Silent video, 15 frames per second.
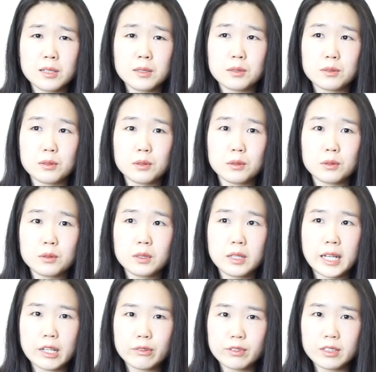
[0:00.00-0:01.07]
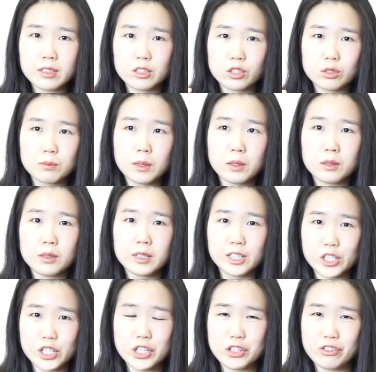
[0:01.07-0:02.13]
So having a small,
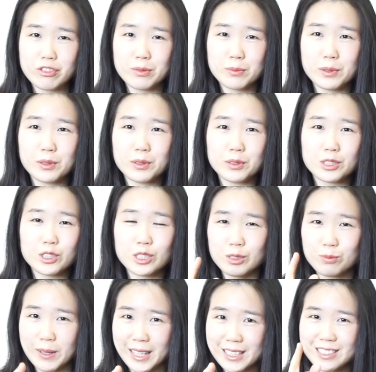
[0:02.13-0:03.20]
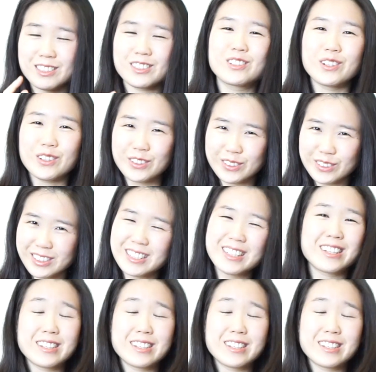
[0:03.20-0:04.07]
achievable, SMART goal